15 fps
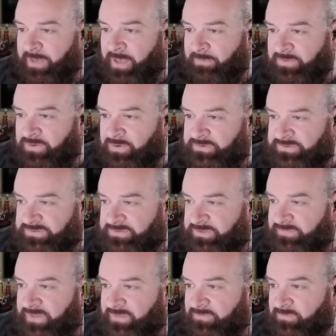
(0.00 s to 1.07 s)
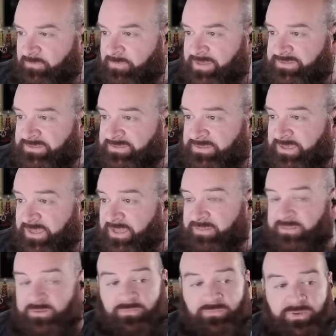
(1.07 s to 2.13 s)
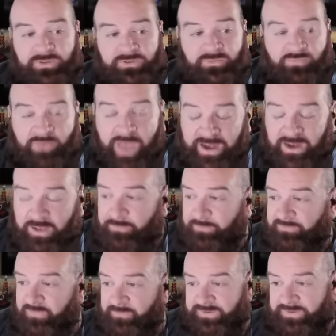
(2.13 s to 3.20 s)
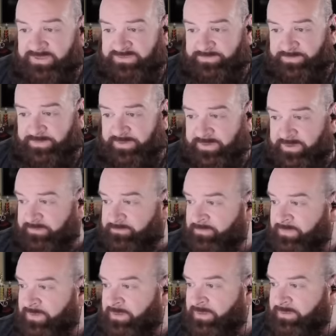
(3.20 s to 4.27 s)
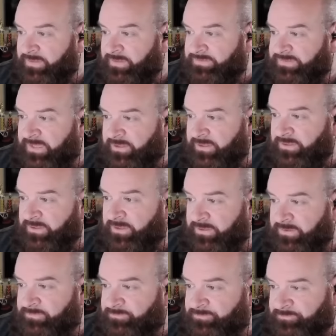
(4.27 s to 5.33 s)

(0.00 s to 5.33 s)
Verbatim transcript: I'm curious to see if they even mentioned it in the in the write up from ESPN. Let's take a look.